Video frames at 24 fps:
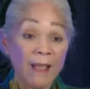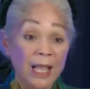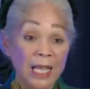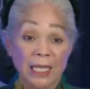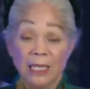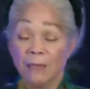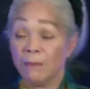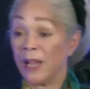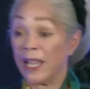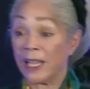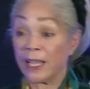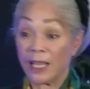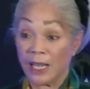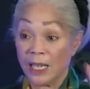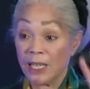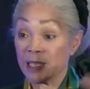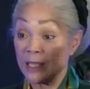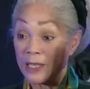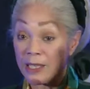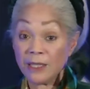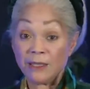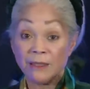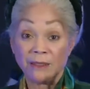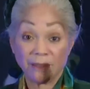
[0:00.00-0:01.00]
My
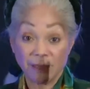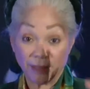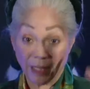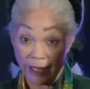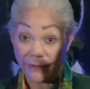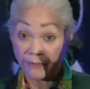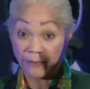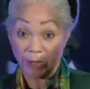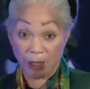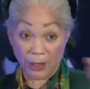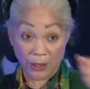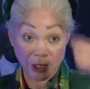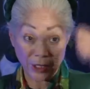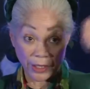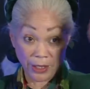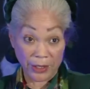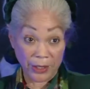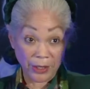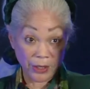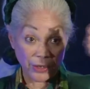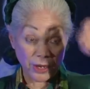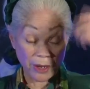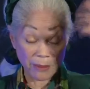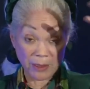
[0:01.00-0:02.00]
cousin, I'm calling
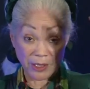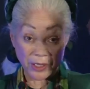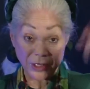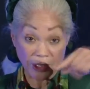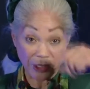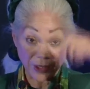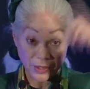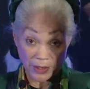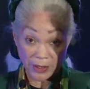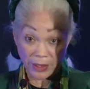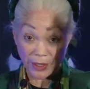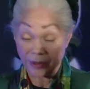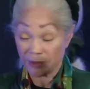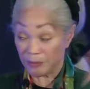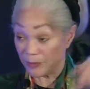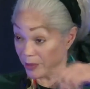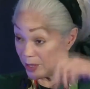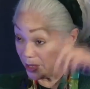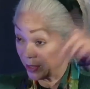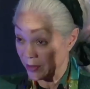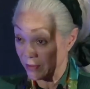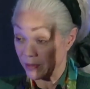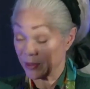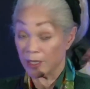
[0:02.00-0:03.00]
her up because, you know,
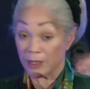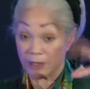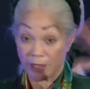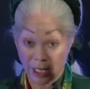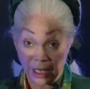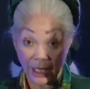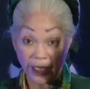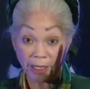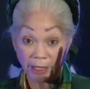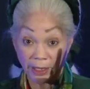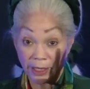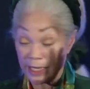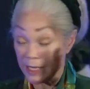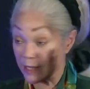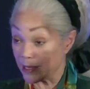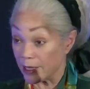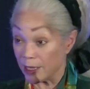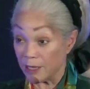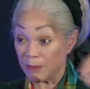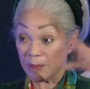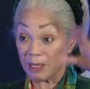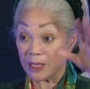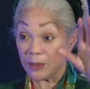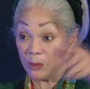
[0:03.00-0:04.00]
Condoleezza,
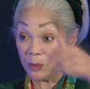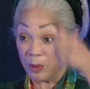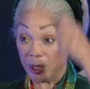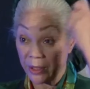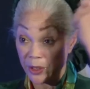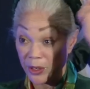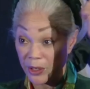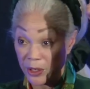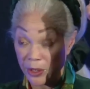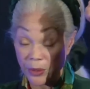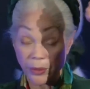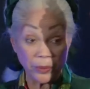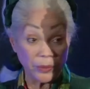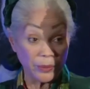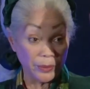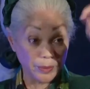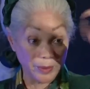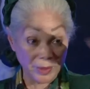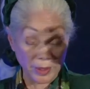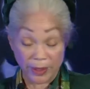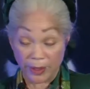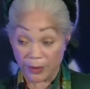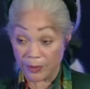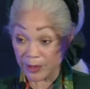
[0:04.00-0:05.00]
I'm like, where are you?
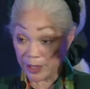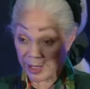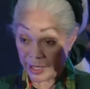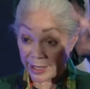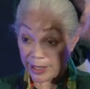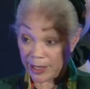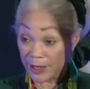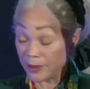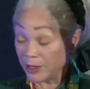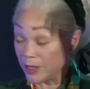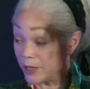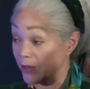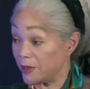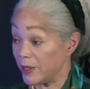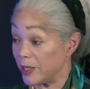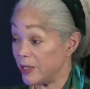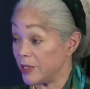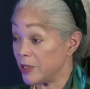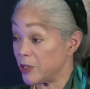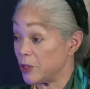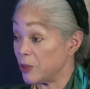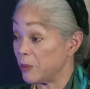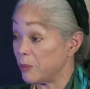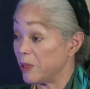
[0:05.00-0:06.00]
You know, get out there and
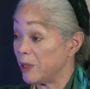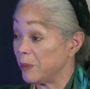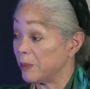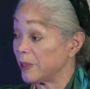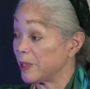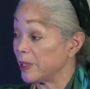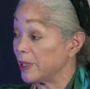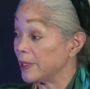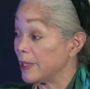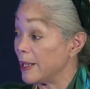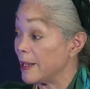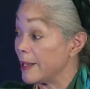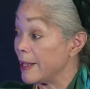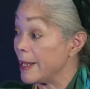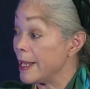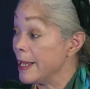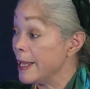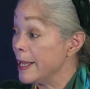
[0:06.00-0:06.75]
get your people in line.